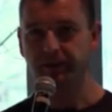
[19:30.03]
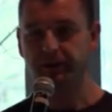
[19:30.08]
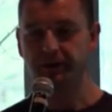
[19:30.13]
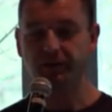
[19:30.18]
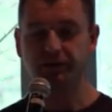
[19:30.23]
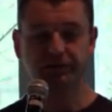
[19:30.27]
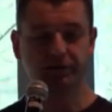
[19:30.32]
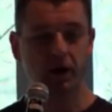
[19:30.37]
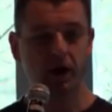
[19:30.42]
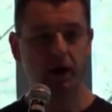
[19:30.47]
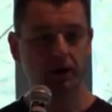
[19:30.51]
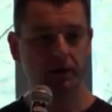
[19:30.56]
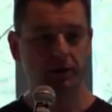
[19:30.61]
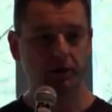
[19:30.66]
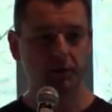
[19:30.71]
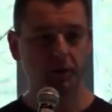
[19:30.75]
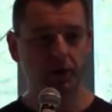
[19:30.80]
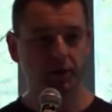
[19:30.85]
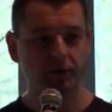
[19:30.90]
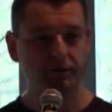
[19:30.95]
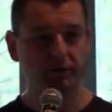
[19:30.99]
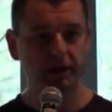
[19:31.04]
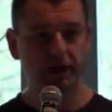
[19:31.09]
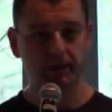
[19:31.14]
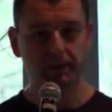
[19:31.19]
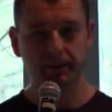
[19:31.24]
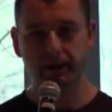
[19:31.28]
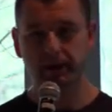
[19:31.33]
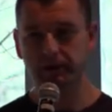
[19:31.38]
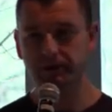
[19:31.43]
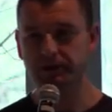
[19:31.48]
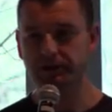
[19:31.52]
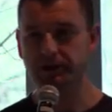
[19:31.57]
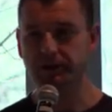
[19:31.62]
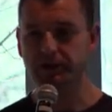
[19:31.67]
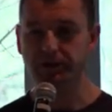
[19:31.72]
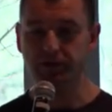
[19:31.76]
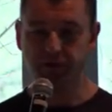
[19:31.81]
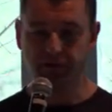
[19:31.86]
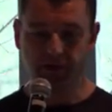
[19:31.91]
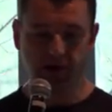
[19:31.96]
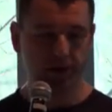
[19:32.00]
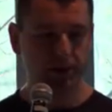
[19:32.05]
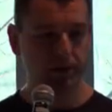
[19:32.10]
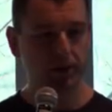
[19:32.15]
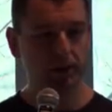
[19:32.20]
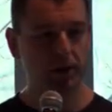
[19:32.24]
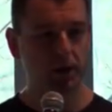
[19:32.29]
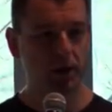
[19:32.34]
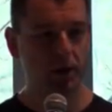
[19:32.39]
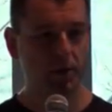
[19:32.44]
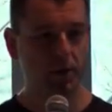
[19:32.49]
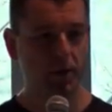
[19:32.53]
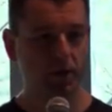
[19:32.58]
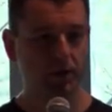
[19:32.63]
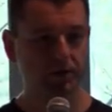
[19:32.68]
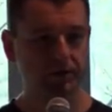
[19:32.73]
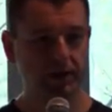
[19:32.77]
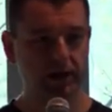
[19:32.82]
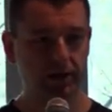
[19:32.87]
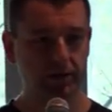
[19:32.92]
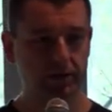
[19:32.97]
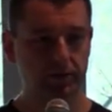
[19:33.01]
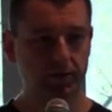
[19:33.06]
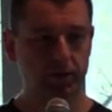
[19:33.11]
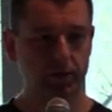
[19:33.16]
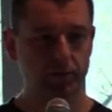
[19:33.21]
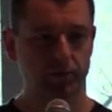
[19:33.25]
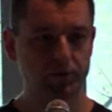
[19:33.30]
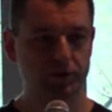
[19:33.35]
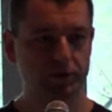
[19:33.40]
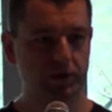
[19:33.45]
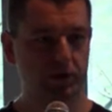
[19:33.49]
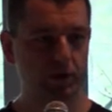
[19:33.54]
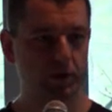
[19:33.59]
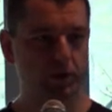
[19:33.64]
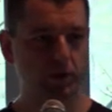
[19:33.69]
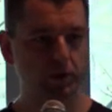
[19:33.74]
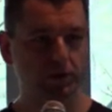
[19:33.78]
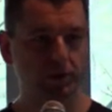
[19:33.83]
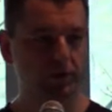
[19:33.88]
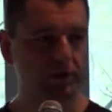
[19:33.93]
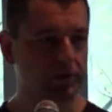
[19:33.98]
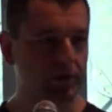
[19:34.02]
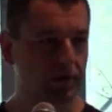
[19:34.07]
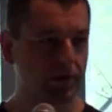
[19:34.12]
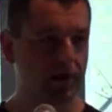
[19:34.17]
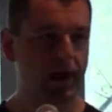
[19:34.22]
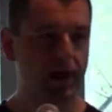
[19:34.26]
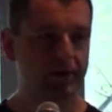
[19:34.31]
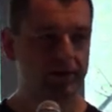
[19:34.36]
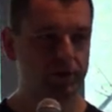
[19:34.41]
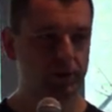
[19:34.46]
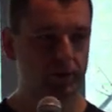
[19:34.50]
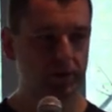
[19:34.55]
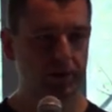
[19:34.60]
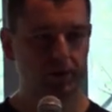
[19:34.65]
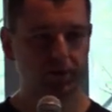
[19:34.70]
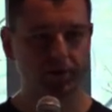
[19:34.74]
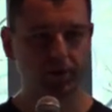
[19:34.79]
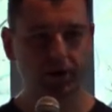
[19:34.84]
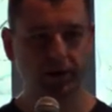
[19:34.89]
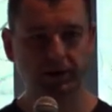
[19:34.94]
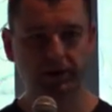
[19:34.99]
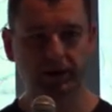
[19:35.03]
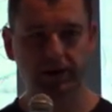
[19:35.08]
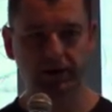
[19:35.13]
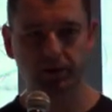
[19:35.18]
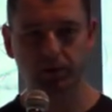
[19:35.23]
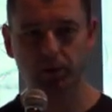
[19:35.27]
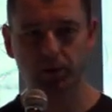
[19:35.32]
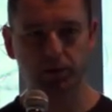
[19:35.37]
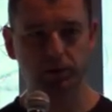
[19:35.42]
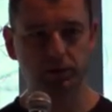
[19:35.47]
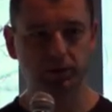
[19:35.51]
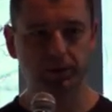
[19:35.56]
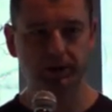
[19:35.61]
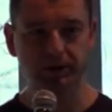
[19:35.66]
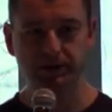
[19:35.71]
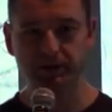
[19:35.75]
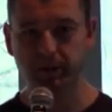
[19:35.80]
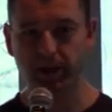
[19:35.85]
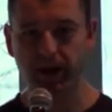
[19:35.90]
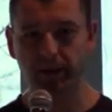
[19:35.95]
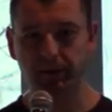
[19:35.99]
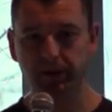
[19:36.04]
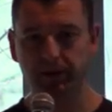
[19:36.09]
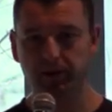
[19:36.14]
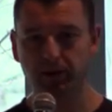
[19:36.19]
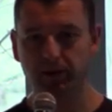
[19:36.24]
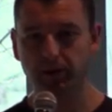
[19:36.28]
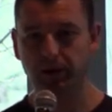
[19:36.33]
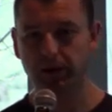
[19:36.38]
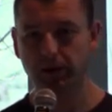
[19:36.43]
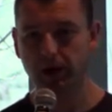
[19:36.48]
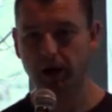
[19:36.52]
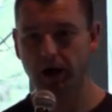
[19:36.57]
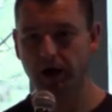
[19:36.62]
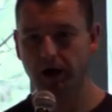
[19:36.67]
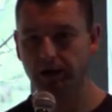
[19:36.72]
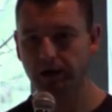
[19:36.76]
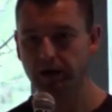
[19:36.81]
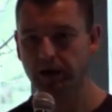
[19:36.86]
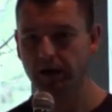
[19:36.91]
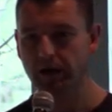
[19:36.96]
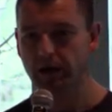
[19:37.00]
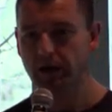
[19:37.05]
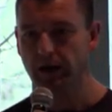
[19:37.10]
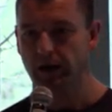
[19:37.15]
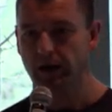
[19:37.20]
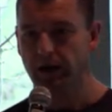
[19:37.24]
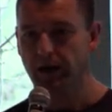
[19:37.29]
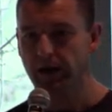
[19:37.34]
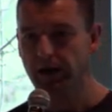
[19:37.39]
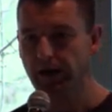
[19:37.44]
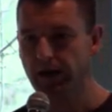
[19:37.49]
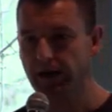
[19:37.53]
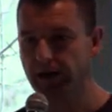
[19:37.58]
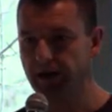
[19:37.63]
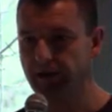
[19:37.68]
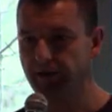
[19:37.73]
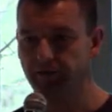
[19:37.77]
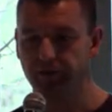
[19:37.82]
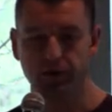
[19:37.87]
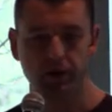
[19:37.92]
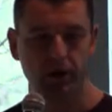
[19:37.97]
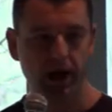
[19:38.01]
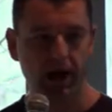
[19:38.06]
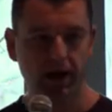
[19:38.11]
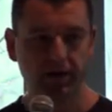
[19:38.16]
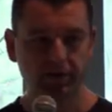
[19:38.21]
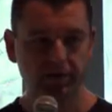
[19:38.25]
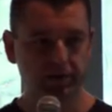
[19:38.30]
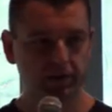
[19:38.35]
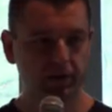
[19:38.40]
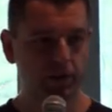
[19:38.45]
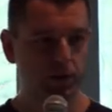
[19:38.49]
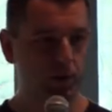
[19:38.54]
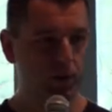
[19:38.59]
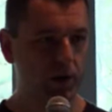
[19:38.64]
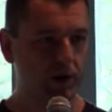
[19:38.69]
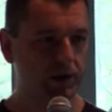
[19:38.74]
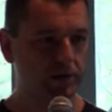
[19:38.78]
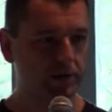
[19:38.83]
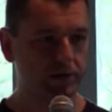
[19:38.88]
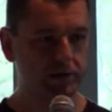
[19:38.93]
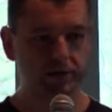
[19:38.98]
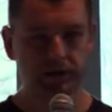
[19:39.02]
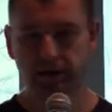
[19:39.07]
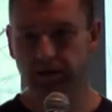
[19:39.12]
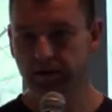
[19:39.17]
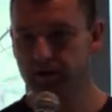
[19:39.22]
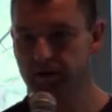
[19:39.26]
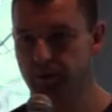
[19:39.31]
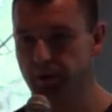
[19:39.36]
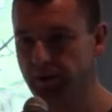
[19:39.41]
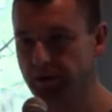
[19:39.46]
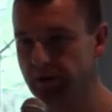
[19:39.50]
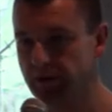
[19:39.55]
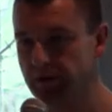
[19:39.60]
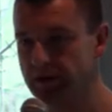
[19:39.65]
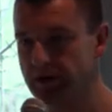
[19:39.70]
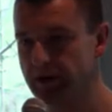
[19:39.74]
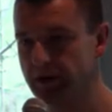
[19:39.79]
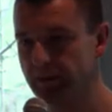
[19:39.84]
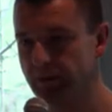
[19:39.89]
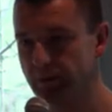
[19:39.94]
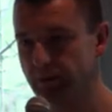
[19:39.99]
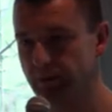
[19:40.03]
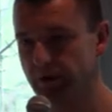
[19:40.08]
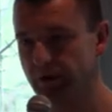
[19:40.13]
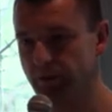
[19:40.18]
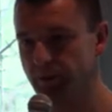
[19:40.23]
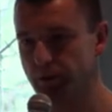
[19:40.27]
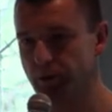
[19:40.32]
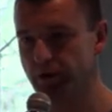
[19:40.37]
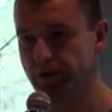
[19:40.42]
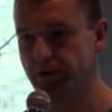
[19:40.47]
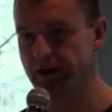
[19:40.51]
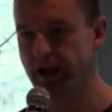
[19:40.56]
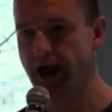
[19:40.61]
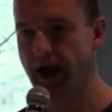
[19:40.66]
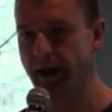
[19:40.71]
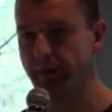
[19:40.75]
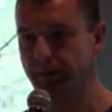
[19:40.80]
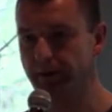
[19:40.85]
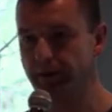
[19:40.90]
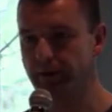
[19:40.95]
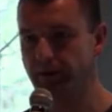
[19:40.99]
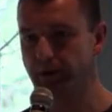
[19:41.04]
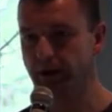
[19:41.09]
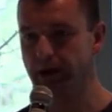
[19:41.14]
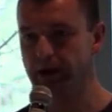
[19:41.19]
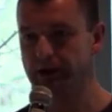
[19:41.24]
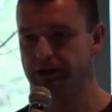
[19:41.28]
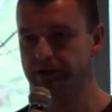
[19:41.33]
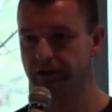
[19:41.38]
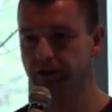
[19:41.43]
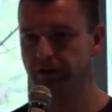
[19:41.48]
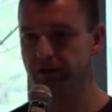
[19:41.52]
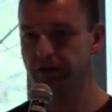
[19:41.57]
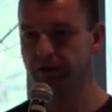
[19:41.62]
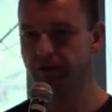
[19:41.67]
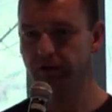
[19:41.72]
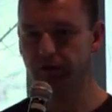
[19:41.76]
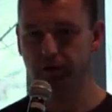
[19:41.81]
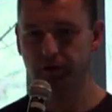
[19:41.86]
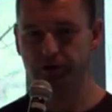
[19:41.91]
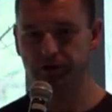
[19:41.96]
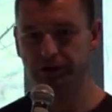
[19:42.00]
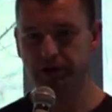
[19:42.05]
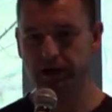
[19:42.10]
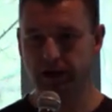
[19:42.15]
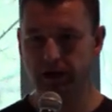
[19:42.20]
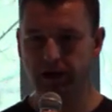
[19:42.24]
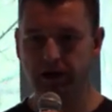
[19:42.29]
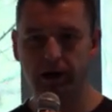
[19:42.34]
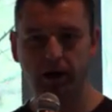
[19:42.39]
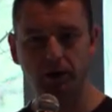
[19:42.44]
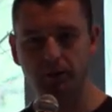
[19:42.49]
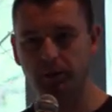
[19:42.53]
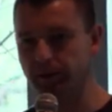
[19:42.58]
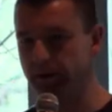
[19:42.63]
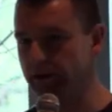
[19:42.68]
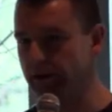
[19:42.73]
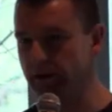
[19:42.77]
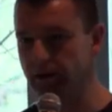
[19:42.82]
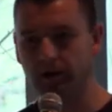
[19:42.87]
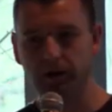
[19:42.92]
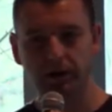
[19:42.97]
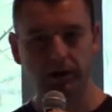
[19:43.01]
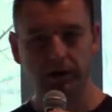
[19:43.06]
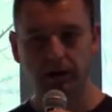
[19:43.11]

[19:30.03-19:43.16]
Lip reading: The volume of the emails is very low on that group, so you don't have to be afraid that we will be spamming you a lot. If you have any questions at this point in time, we're more than happy to answer you. If you're shy, I'll be